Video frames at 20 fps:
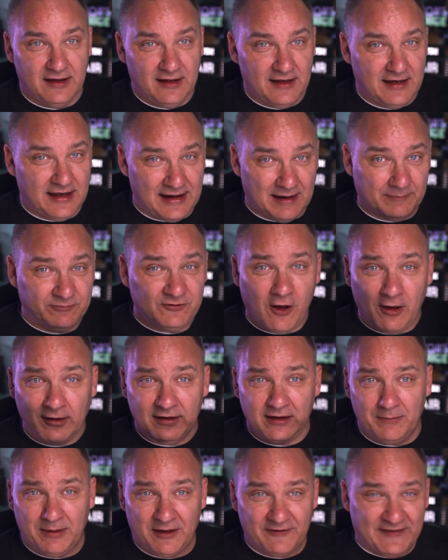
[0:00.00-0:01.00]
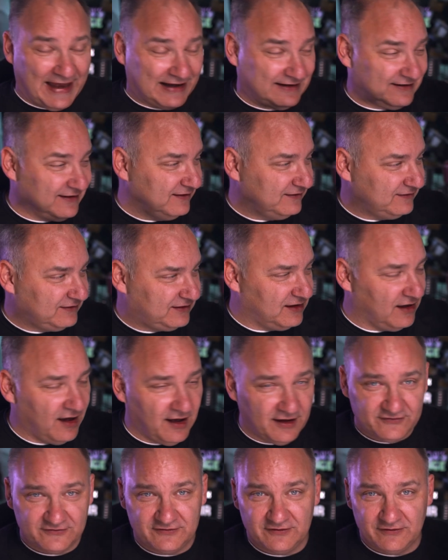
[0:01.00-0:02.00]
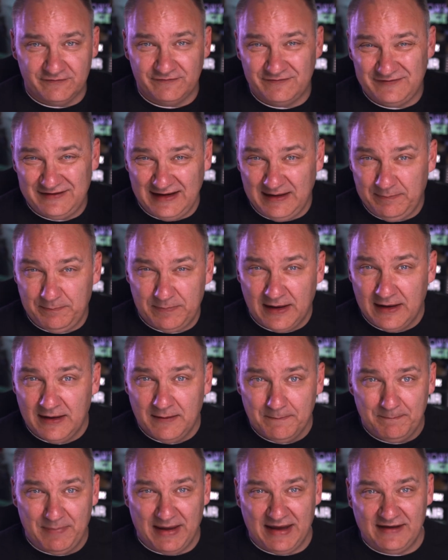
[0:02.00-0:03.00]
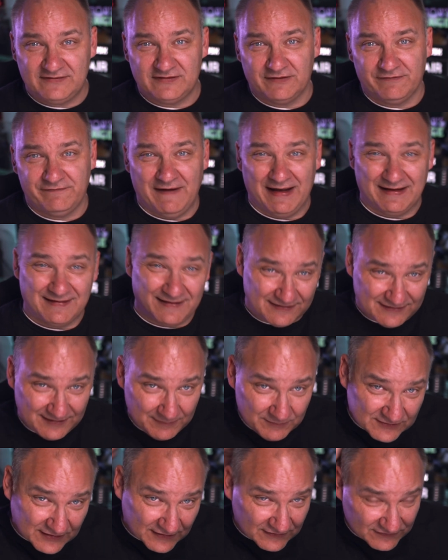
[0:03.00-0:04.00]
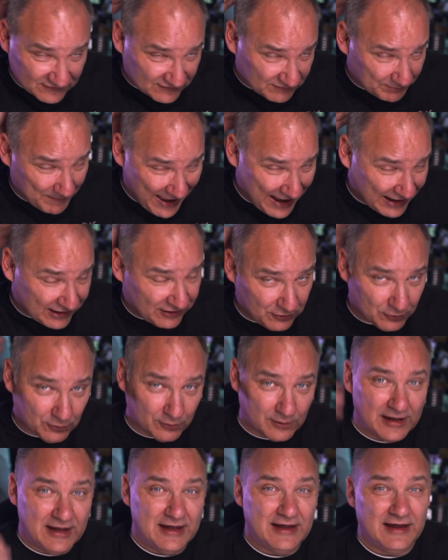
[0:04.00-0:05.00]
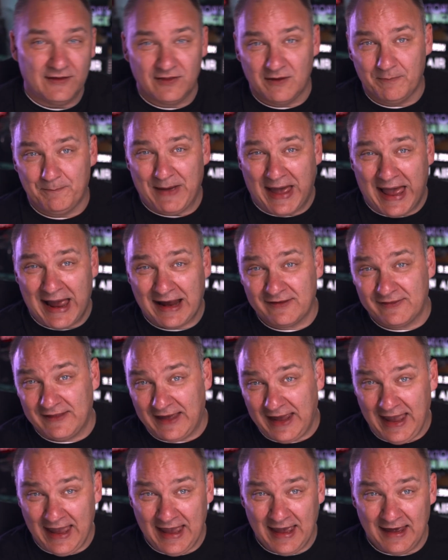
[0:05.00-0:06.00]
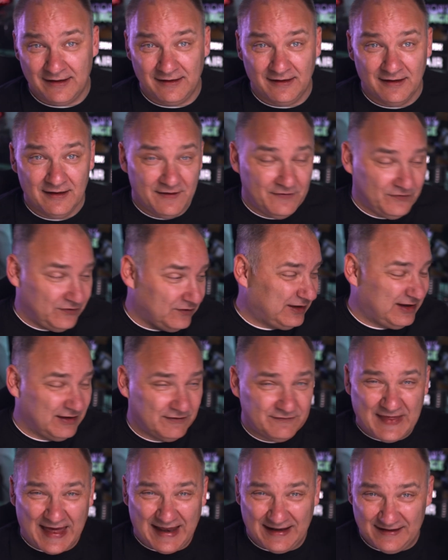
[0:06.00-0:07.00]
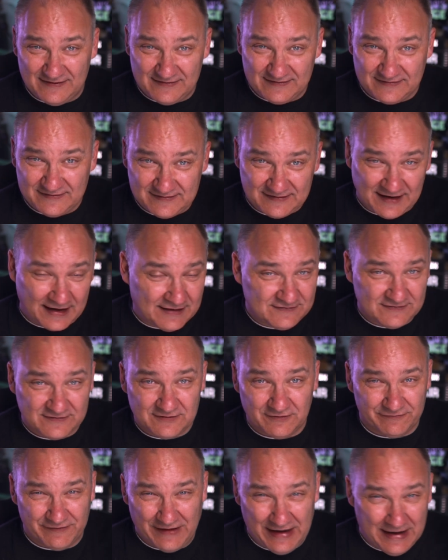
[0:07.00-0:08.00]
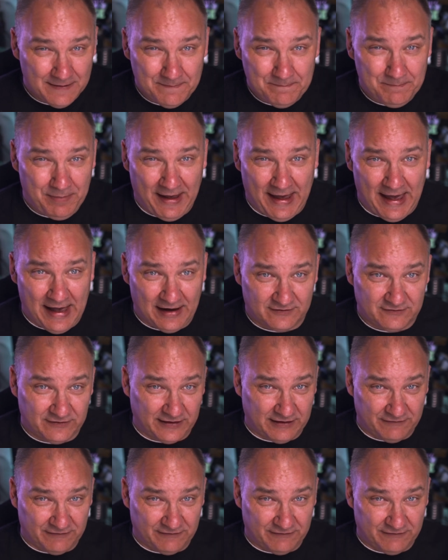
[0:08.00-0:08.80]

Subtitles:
And I'm talking about that concussive, deep bass effect that seems to smack you in the back of the head. You give that sense of impact, like